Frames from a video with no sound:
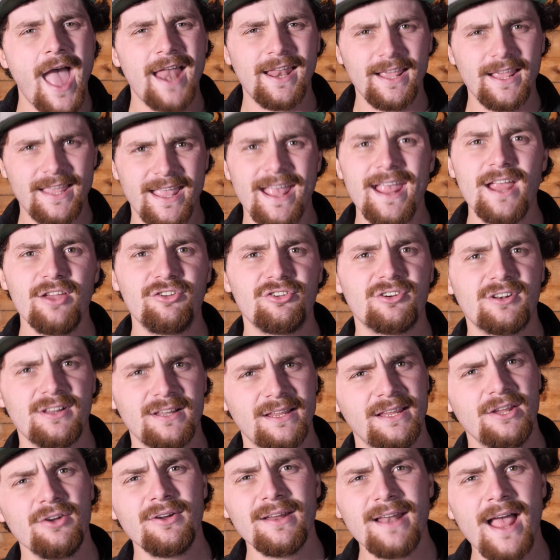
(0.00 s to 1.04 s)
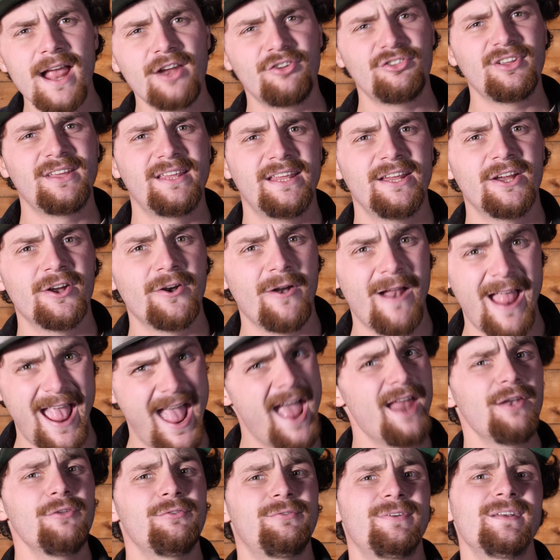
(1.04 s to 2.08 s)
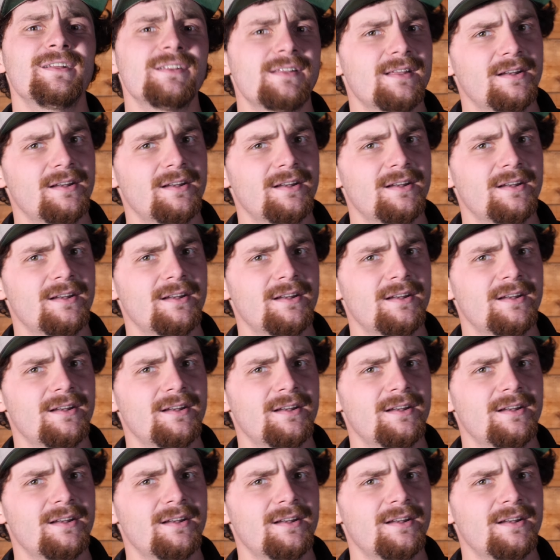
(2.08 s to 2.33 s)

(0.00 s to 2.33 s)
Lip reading: and occasionally you can actually hear and feel it